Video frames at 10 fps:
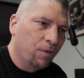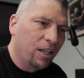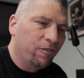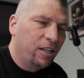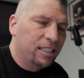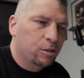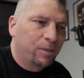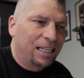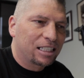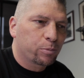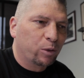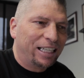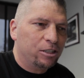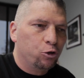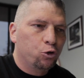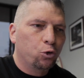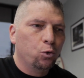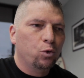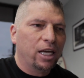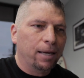They've, it's been explained
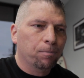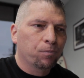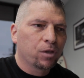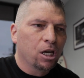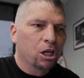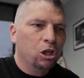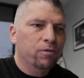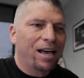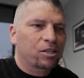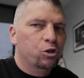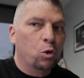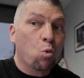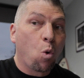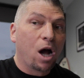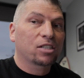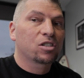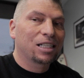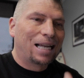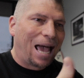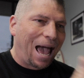to them. You've actually watched
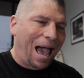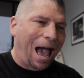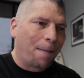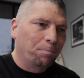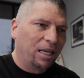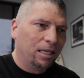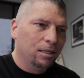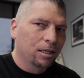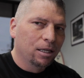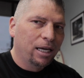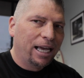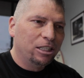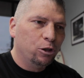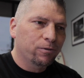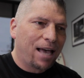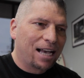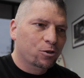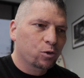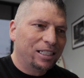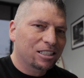it happen and you've
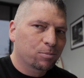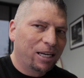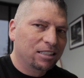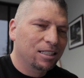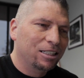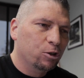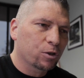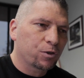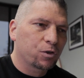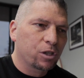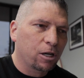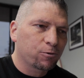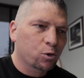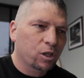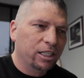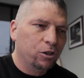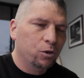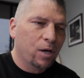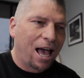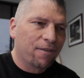actually inspected it yourself so that
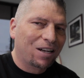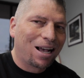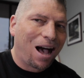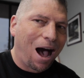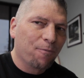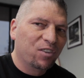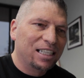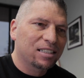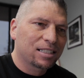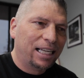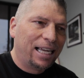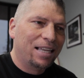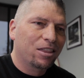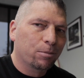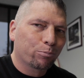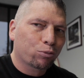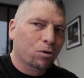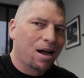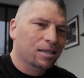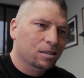you have confidence in the
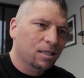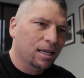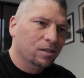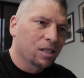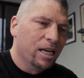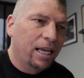process.